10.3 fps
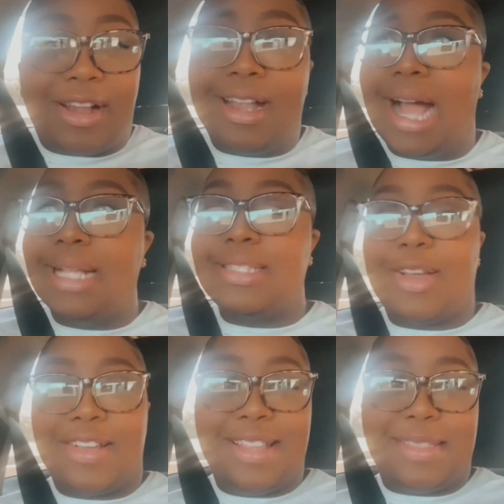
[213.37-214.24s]
I
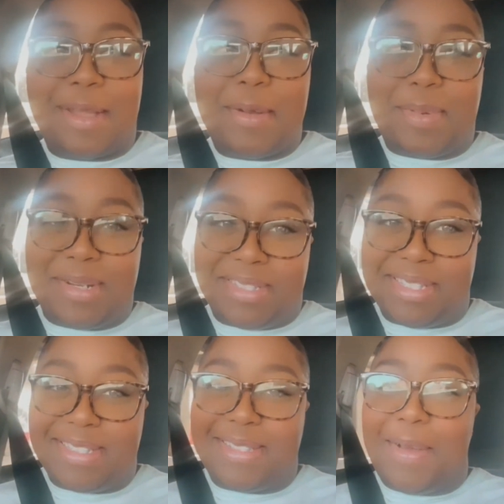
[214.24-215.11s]
talk in third person
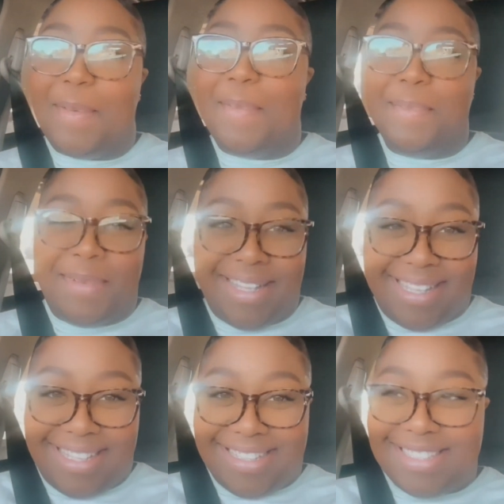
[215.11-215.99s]
so
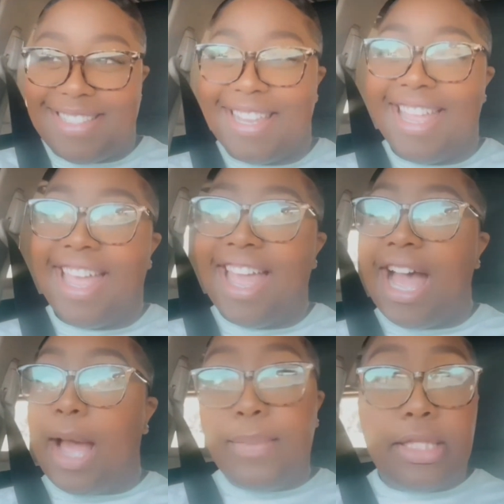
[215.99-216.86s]
much.
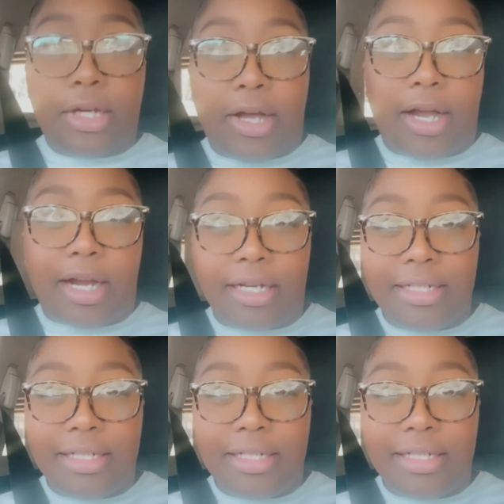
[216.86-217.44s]
I'm in the car.